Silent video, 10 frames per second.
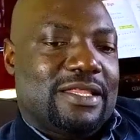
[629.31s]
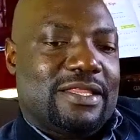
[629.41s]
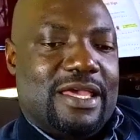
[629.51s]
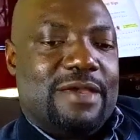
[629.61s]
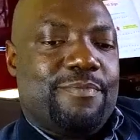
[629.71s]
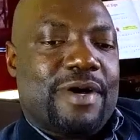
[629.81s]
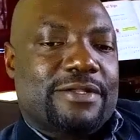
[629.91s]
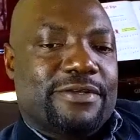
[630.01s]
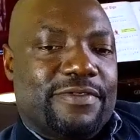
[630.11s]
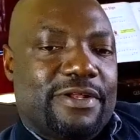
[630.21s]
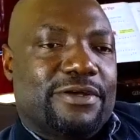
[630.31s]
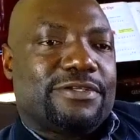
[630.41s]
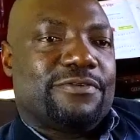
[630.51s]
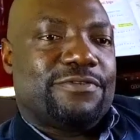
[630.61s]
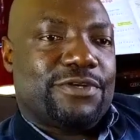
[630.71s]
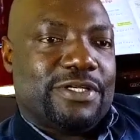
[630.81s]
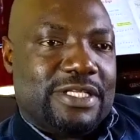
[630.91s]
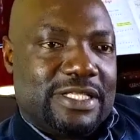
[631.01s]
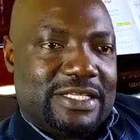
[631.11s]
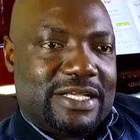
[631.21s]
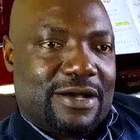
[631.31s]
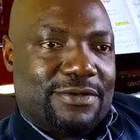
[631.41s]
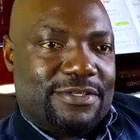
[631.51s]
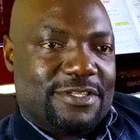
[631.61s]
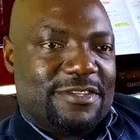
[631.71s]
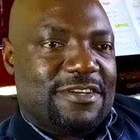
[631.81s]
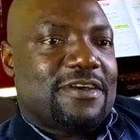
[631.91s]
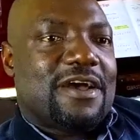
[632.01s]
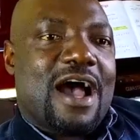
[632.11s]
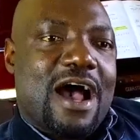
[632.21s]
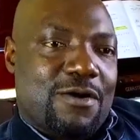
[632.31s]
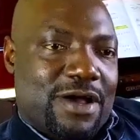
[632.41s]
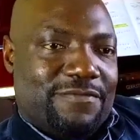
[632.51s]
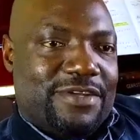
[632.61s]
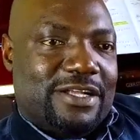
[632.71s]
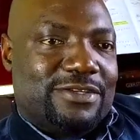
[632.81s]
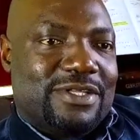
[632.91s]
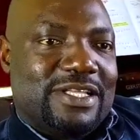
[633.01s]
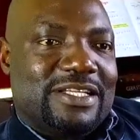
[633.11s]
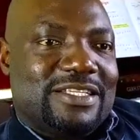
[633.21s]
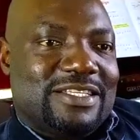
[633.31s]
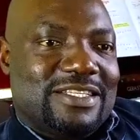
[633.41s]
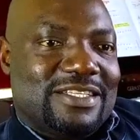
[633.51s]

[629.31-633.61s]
The impact of the loss of Joyce in this house, how I've dealt with it,